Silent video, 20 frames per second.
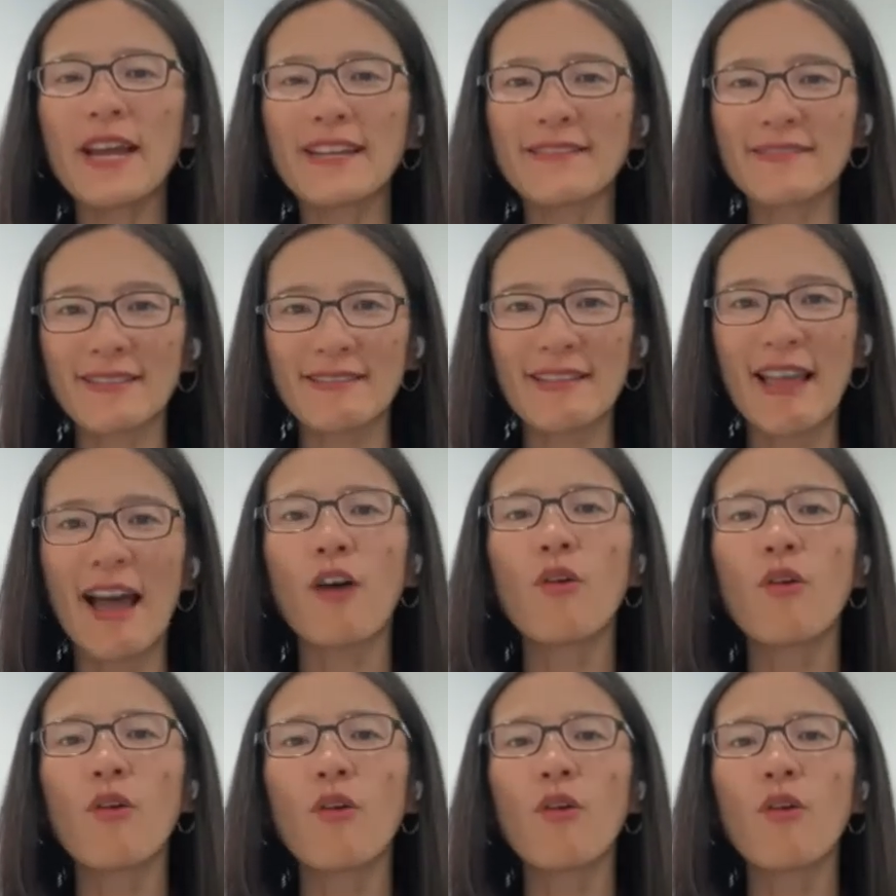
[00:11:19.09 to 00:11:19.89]
It's now
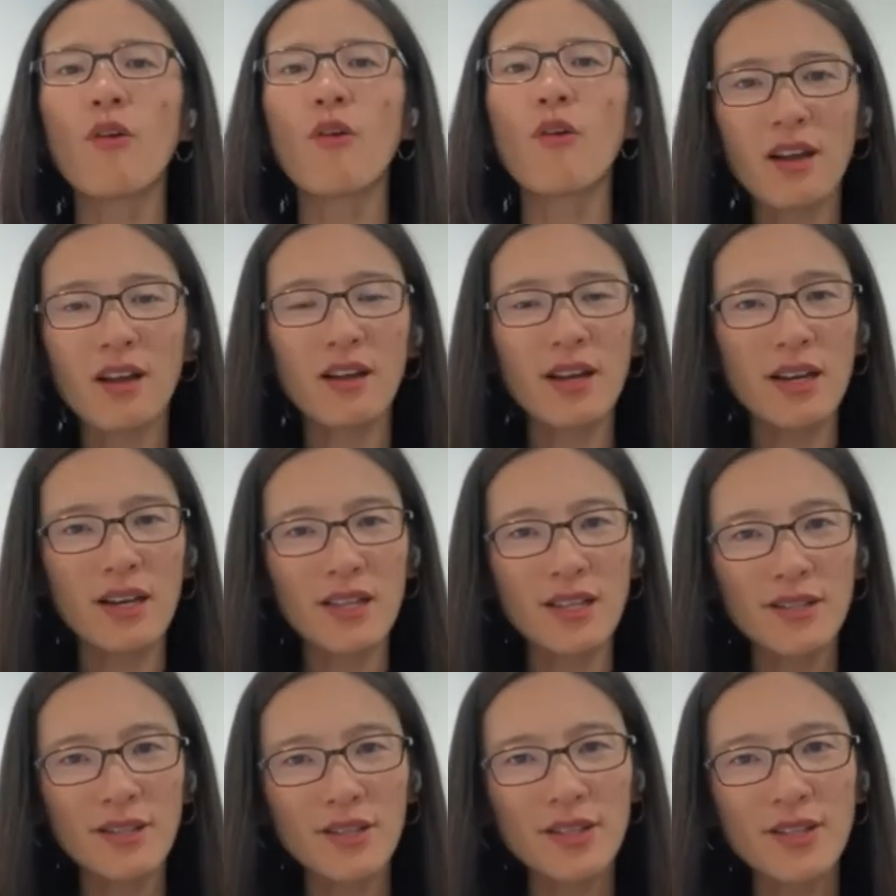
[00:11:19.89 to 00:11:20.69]

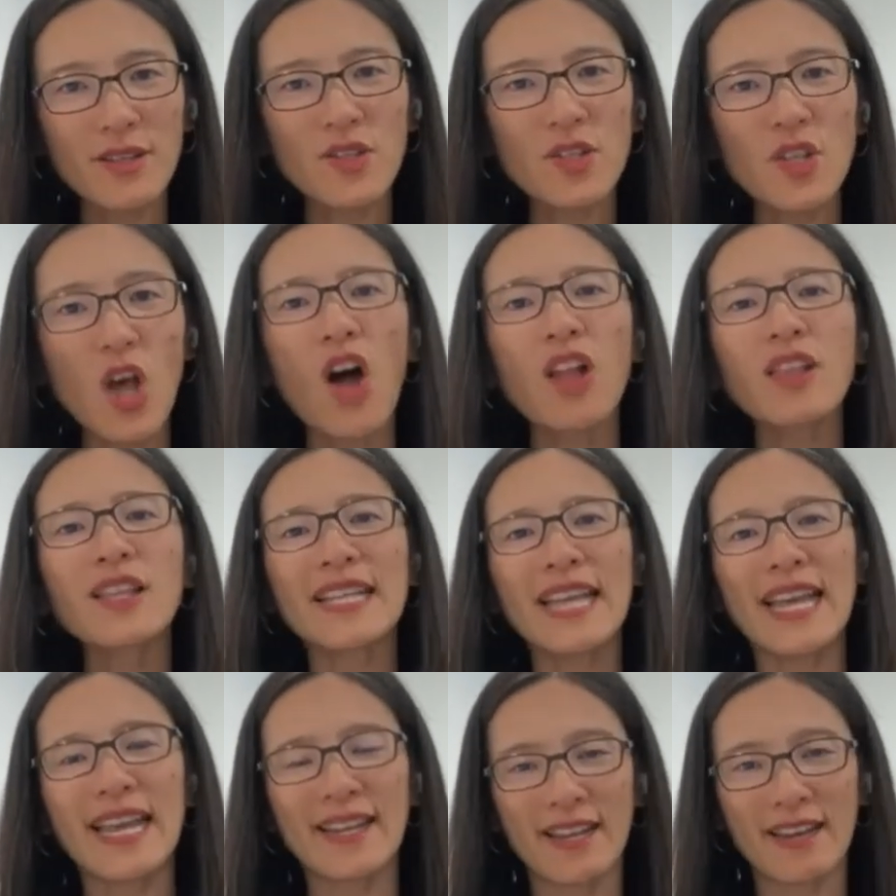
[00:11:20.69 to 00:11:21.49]

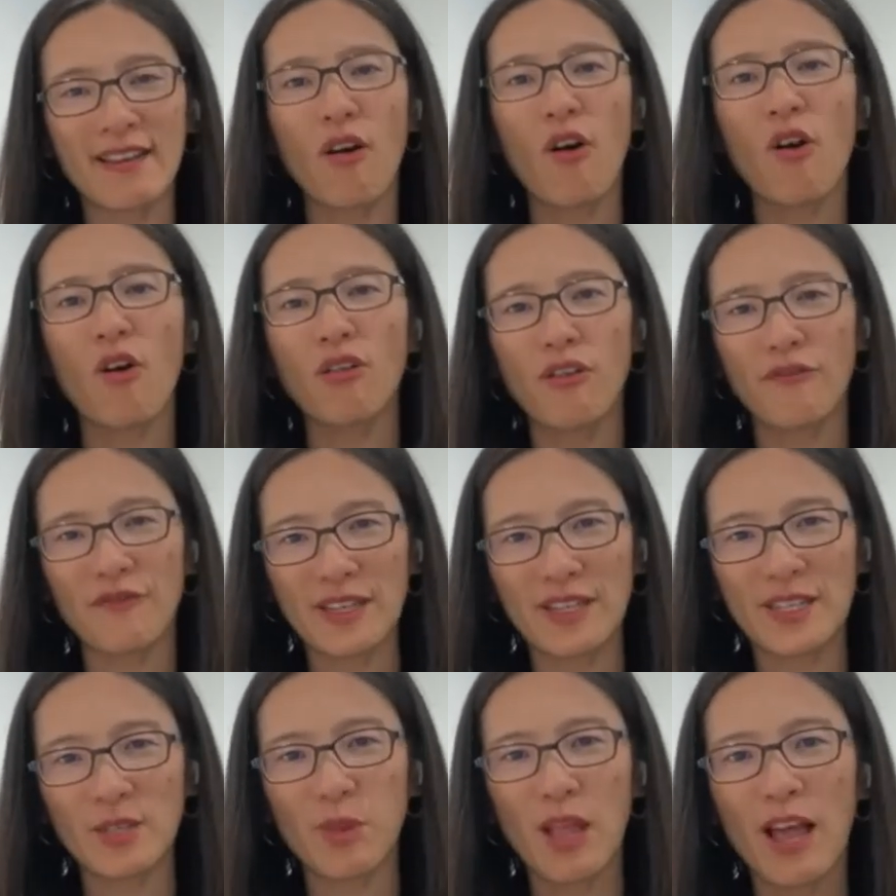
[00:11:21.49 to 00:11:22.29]
consolidating all of
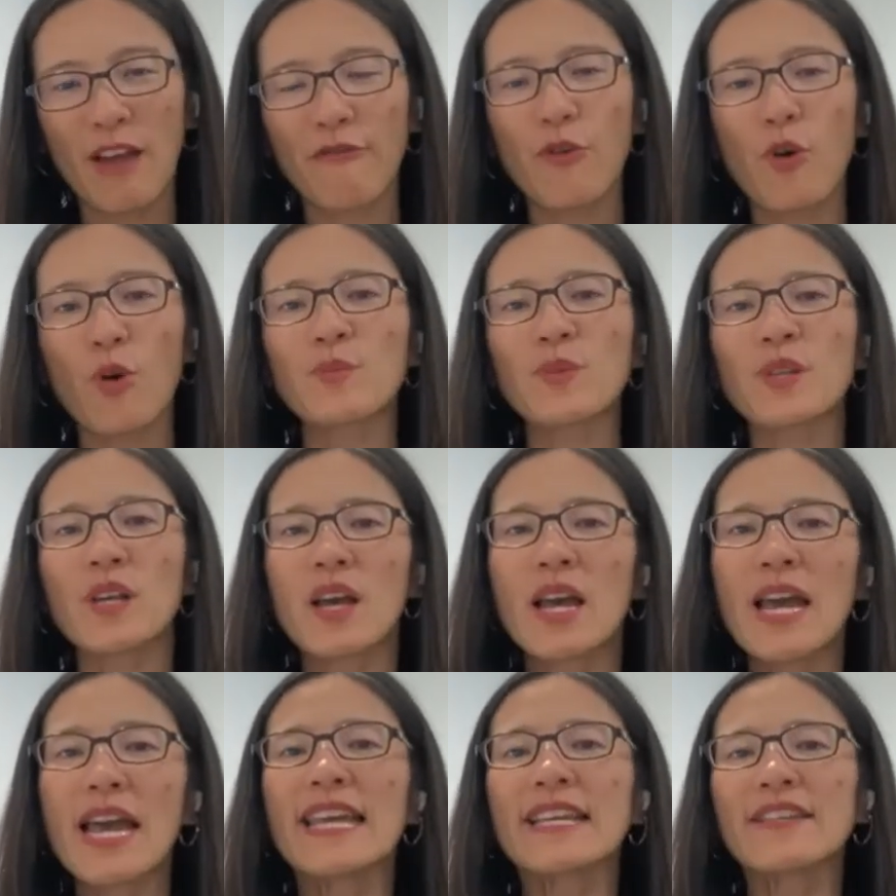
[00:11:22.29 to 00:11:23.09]
these platforms
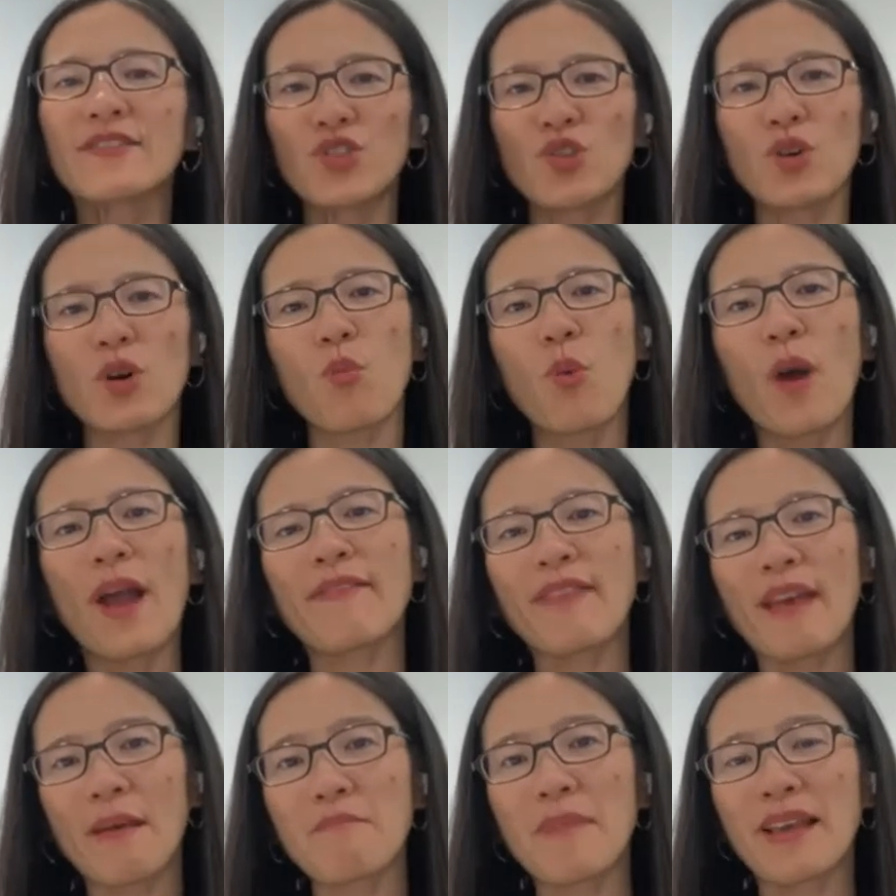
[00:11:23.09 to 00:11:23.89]
into a way
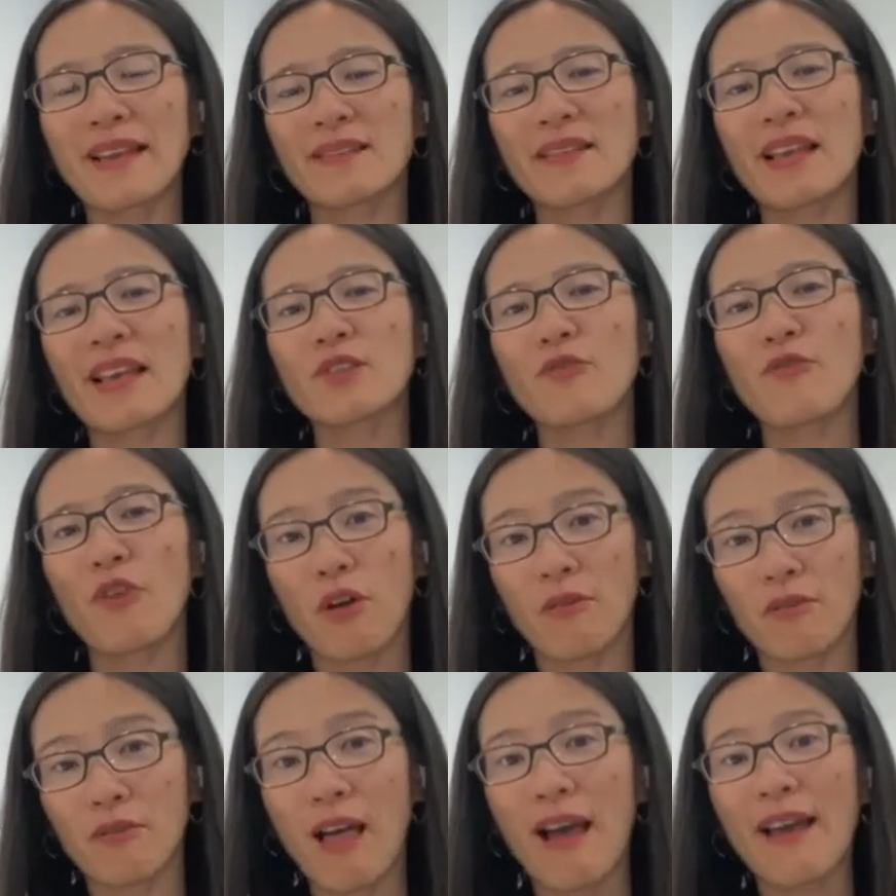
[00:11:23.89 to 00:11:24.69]
that makes sense for our
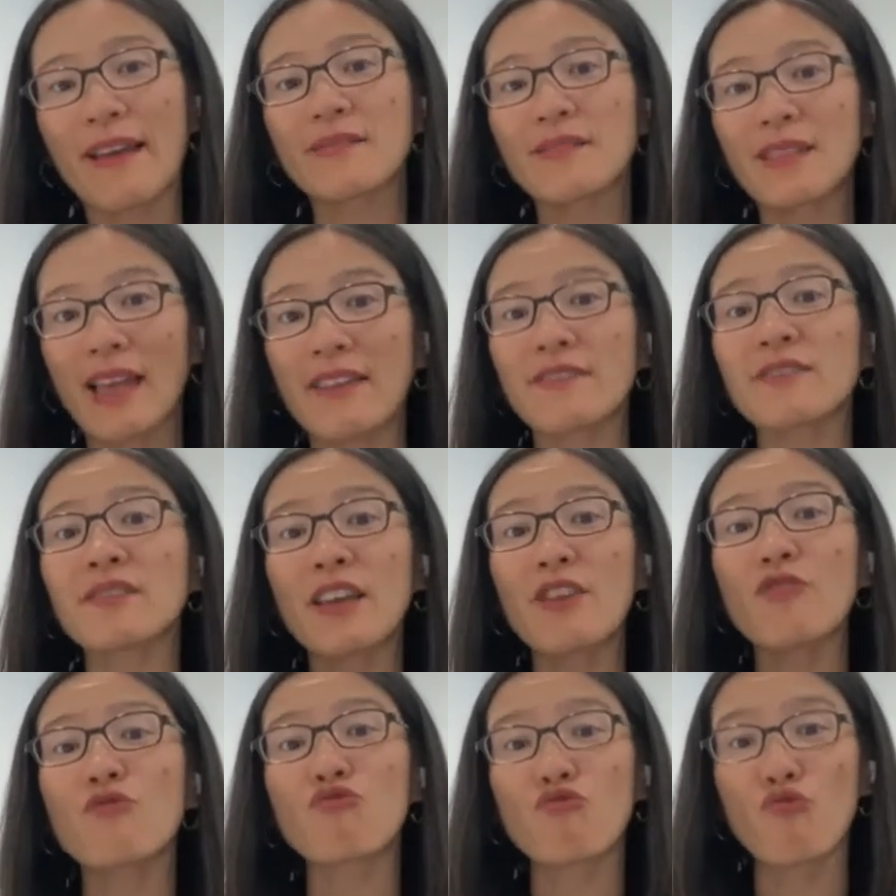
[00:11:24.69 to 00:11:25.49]
clients as
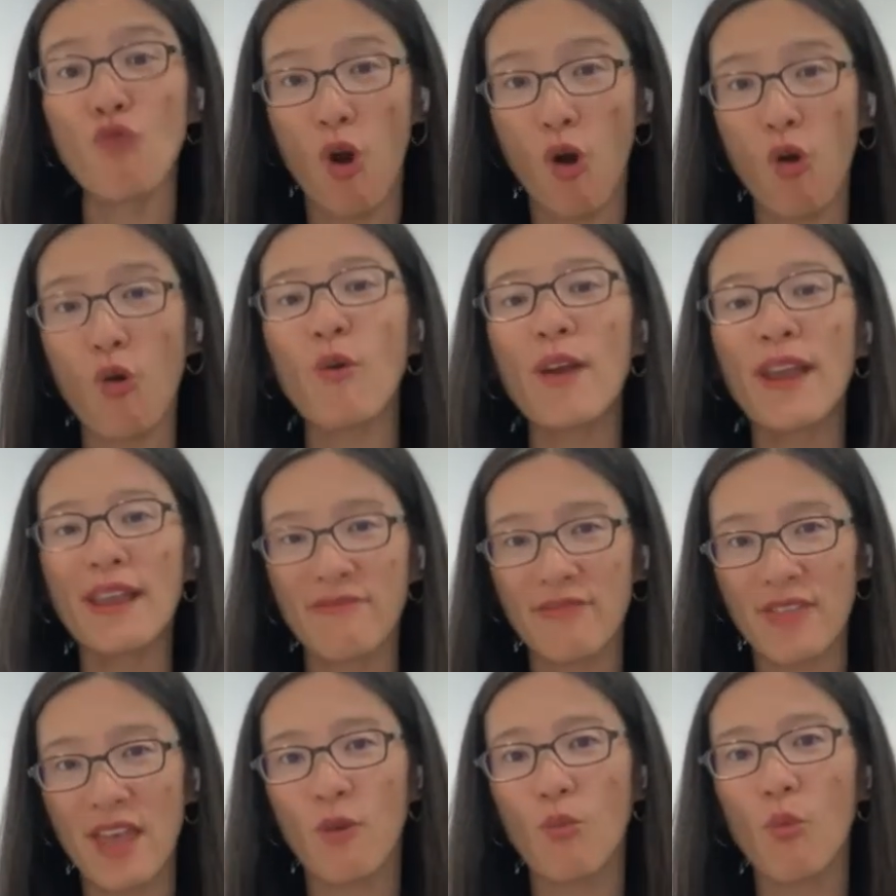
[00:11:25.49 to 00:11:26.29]
they grow in
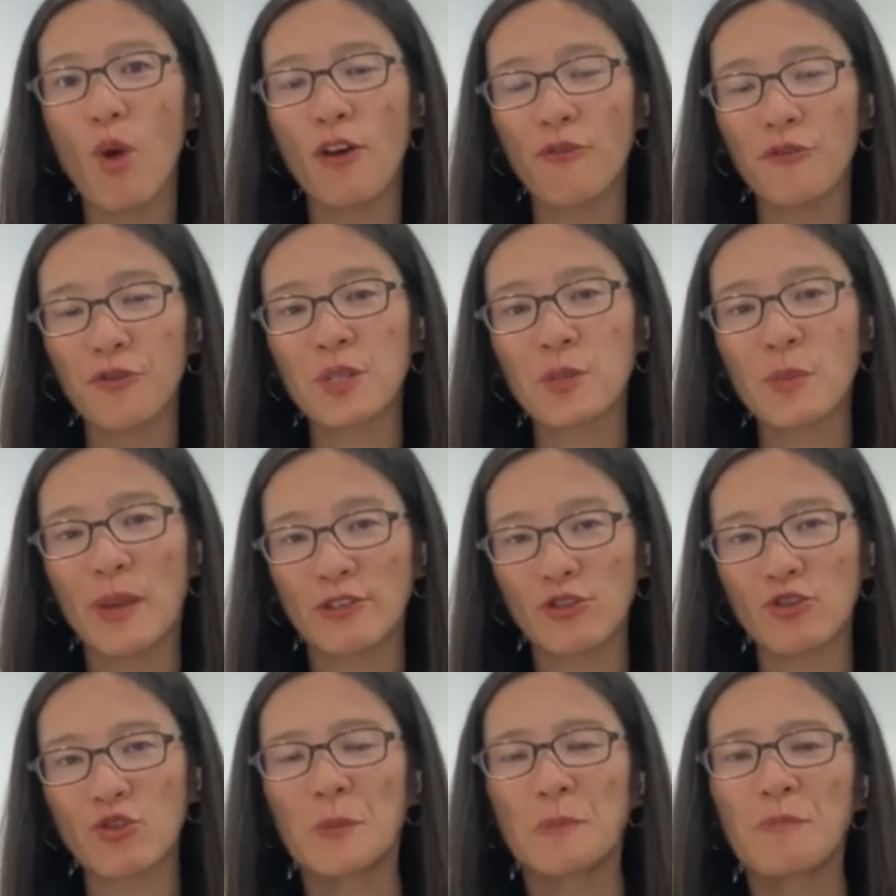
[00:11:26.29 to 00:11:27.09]
their wealth
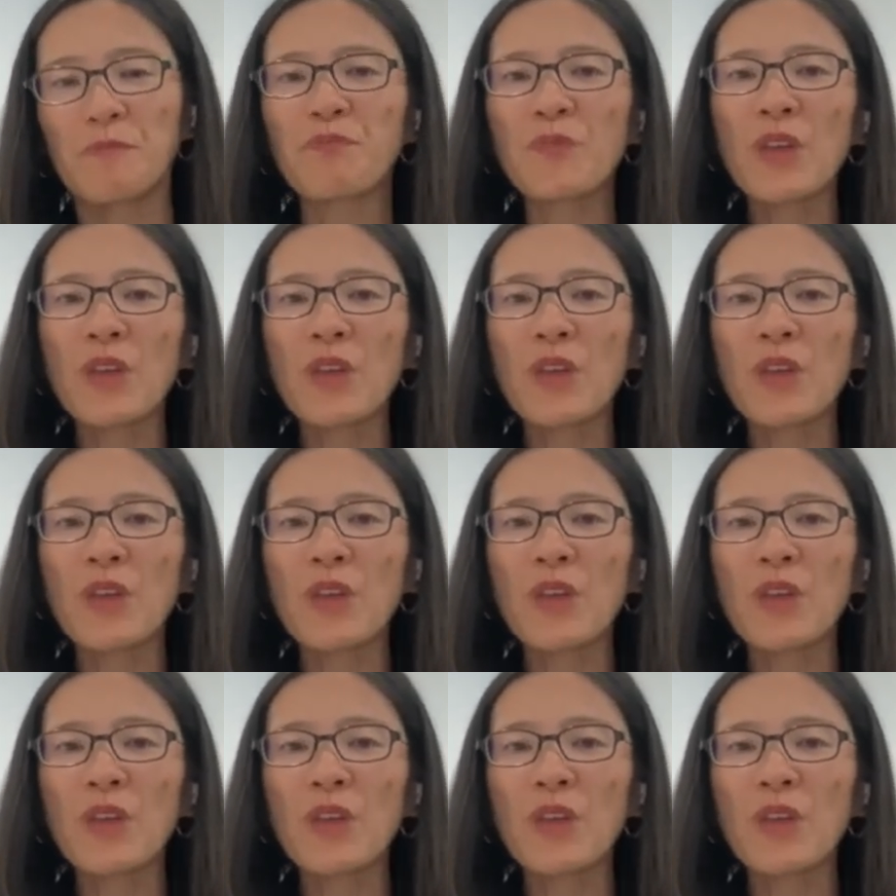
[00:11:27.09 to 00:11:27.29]
spectrum.